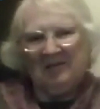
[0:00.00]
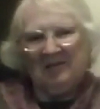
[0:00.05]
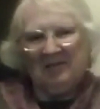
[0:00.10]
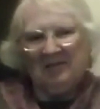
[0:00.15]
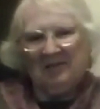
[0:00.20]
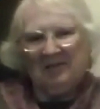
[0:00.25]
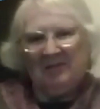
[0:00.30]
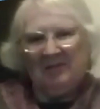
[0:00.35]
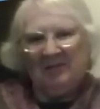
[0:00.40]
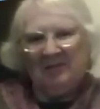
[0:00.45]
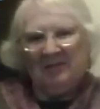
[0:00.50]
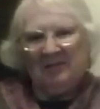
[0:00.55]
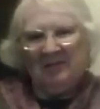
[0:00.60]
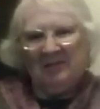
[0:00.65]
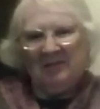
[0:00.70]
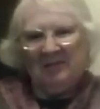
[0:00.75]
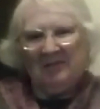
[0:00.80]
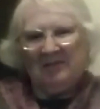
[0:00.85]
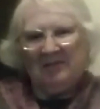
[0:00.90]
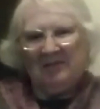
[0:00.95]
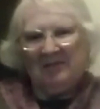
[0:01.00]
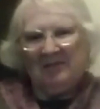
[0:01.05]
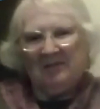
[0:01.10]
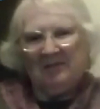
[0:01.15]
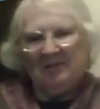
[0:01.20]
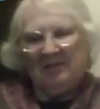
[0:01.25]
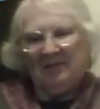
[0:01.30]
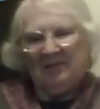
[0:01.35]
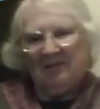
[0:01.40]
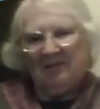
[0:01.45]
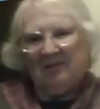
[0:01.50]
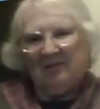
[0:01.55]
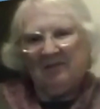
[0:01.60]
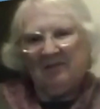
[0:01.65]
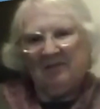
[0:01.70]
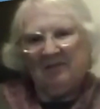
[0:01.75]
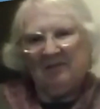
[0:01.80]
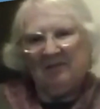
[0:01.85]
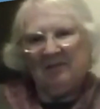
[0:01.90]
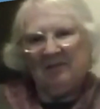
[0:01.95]

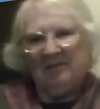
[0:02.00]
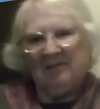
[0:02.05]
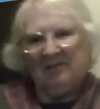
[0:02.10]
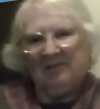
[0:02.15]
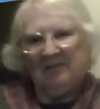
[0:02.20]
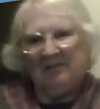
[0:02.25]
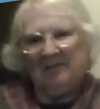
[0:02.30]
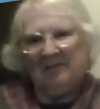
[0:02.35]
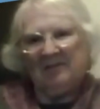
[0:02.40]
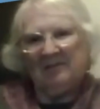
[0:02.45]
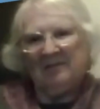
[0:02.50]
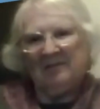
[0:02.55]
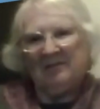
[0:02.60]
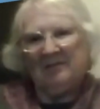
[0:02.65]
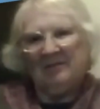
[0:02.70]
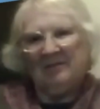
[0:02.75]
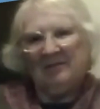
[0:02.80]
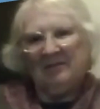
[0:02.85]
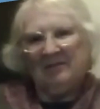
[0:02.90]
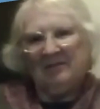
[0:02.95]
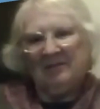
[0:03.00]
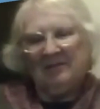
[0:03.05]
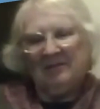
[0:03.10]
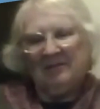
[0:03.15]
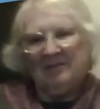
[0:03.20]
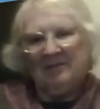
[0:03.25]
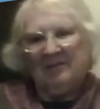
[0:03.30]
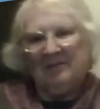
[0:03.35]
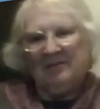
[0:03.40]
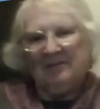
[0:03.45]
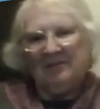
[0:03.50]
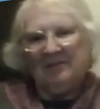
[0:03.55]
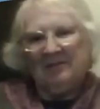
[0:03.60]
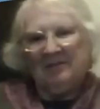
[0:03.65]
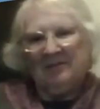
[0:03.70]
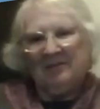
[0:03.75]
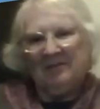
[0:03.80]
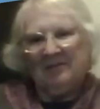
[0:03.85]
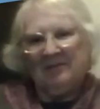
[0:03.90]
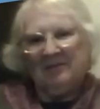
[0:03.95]

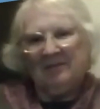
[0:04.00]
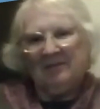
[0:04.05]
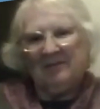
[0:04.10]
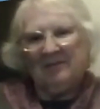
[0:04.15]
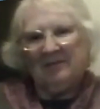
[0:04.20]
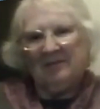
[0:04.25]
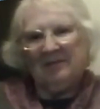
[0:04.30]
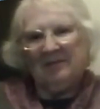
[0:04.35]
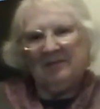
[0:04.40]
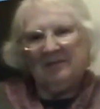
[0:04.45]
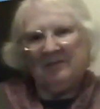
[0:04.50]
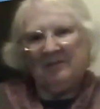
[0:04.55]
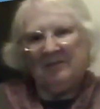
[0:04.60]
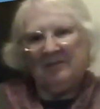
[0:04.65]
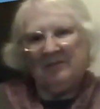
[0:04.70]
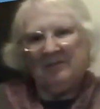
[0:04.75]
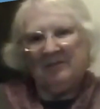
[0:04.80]
[no speech]